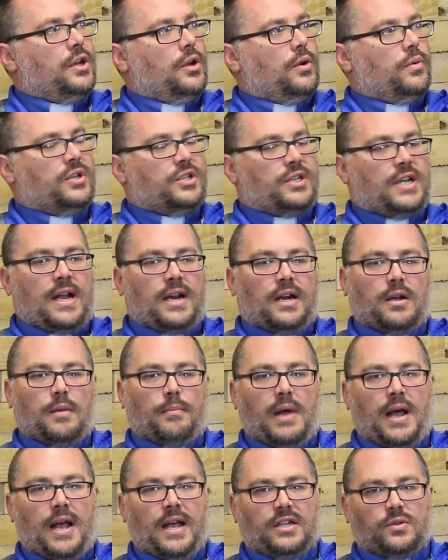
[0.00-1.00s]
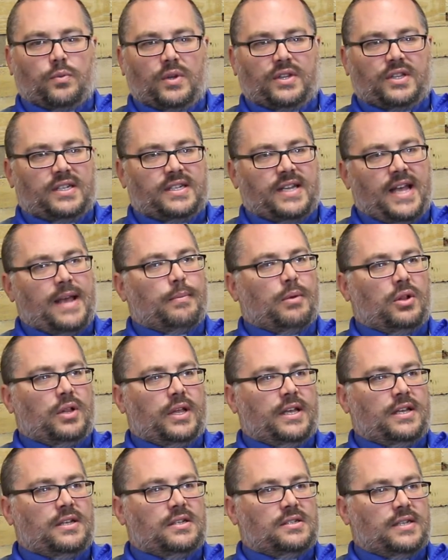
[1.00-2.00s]
which kind of combines what the table
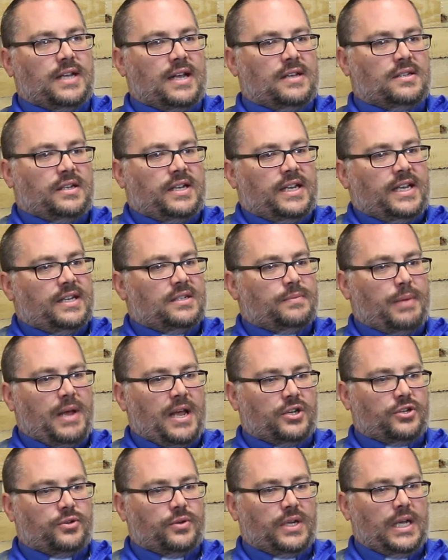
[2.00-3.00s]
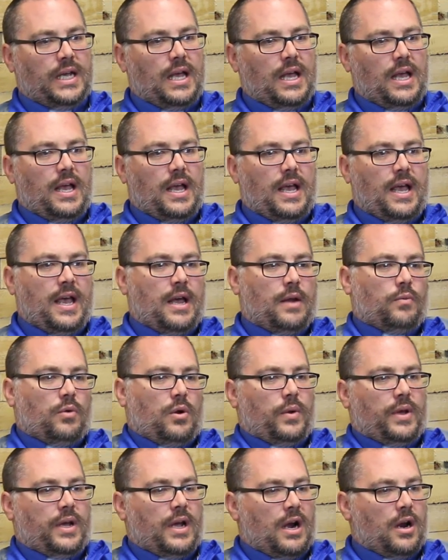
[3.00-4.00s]
is as a needs pantry and
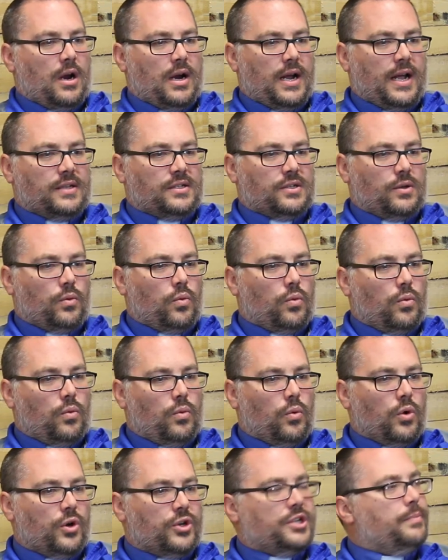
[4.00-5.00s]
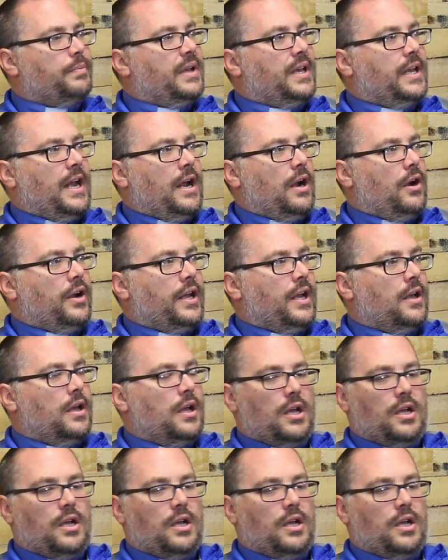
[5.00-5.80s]
what we are as a worshiping area.